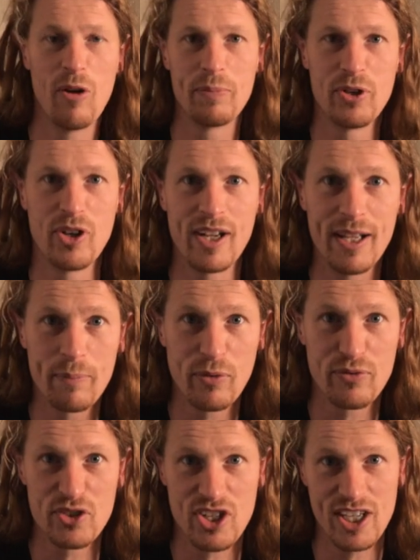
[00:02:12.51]
up your
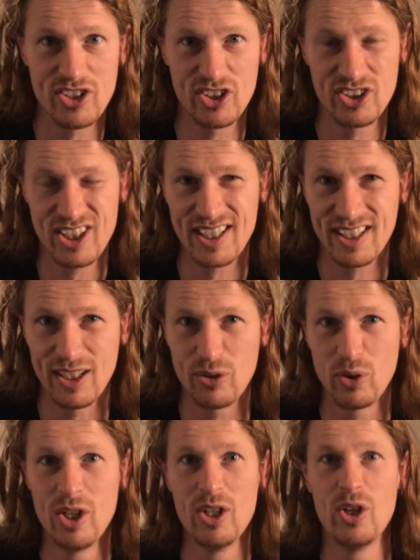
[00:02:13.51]
improvisation technique
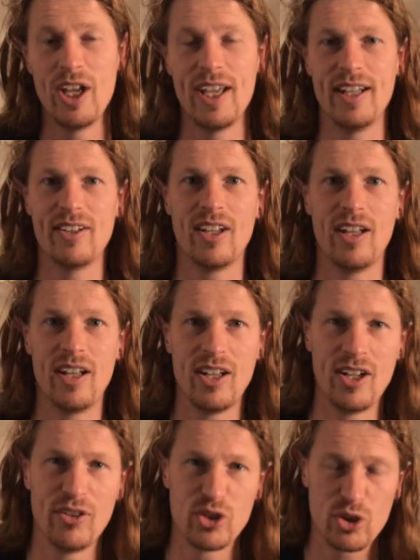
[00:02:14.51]
in
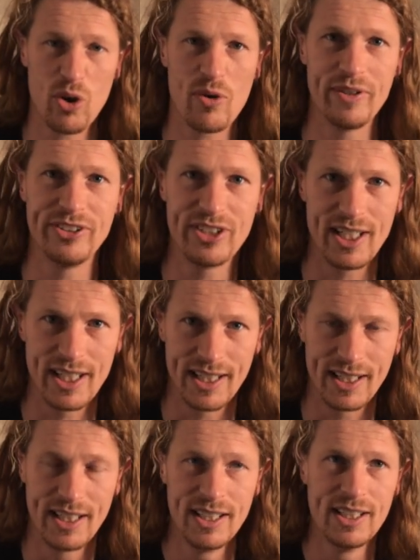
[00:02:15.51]
uh, storytelling.
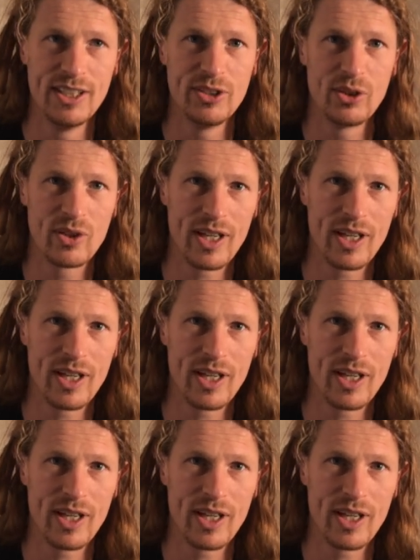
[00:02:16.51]
You